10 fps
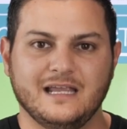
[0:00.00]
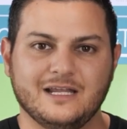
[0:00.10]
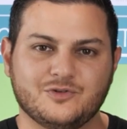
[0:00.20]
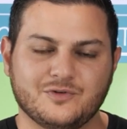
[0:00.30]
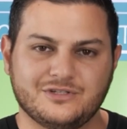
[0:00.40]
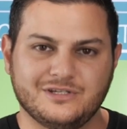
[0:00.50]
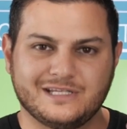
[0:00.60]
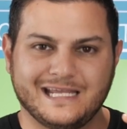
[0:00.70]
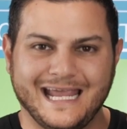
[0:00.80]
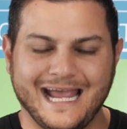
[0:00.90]
Interest
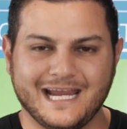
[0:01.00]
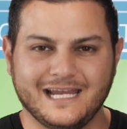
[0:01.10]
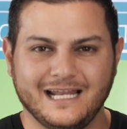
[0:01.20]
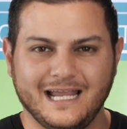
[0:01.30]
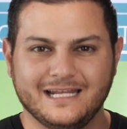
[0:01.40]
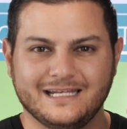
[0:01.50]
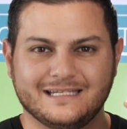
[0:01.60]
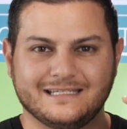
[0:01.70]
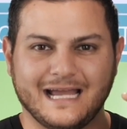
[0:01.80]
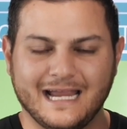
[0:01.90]
is
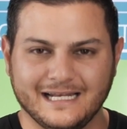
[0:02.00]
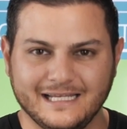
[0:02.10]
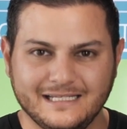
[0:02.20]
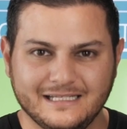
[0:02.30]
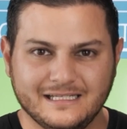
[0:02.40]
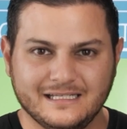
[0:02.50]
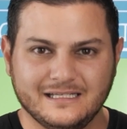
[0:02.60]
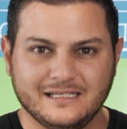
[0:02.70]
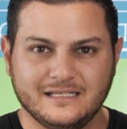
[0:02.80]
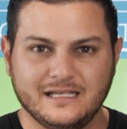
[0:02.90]
calculated daily
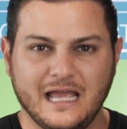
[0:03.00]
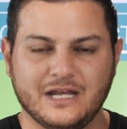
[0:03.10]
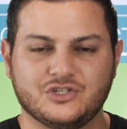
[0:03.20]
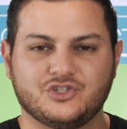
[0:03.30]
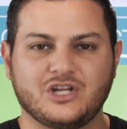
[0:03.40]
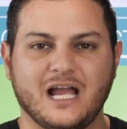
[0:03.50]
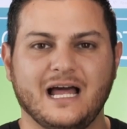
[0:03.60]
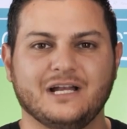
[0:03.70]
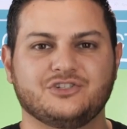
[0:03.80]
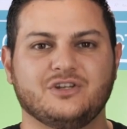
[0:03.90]
and
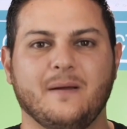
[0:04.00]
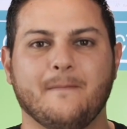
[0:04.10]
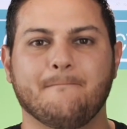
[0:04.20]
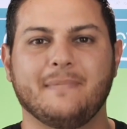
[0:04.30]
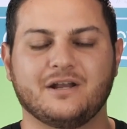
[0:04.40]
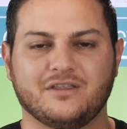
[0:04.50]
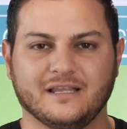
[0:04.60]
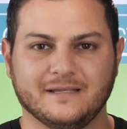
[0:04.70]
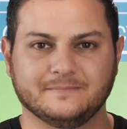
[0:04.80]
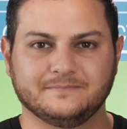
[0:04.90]
charged monthly.